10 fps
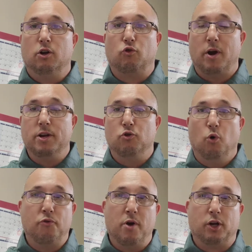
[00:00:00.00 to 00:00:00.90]
Great
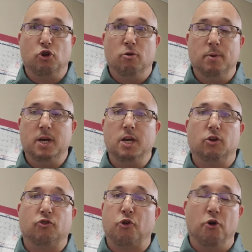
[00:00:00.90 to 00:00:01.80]
dual threat QB.
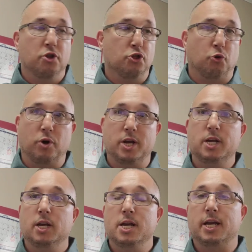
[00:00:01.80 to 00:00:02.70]
It's 3rd and
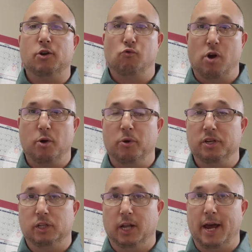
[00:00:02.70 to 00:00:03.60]
3. He can run it with
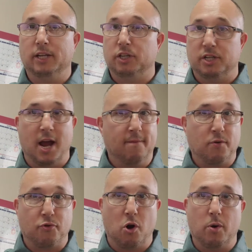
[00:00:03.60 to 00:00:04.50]
his legs, doesn't have to
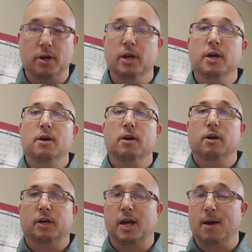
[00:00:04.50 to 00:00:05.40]
throw it.
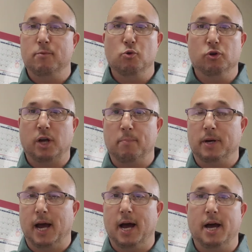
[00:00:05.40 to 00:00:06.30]
Cam Newton type of
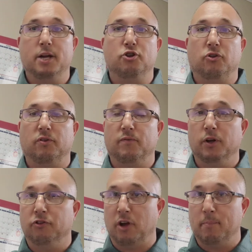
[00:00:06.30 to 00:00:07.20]
guy, Justin
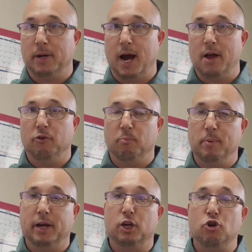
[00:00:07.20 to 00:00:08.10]
Fields type of guy, those
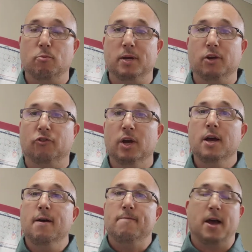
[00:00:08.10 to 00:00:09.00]
big QBs
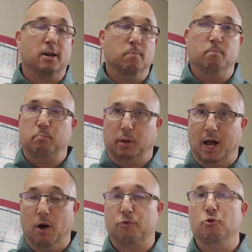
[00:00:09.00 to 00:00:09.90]
that can
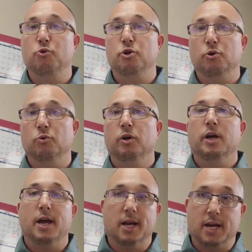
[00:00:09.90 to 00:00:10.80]
plow through you
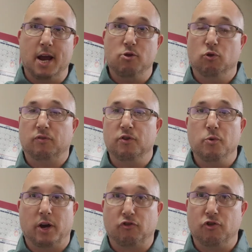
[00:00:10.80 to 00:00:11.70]
and gain those few
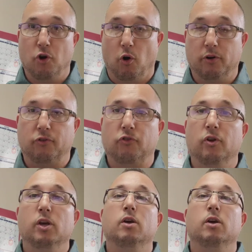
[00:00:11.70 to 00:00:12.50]
extra yards.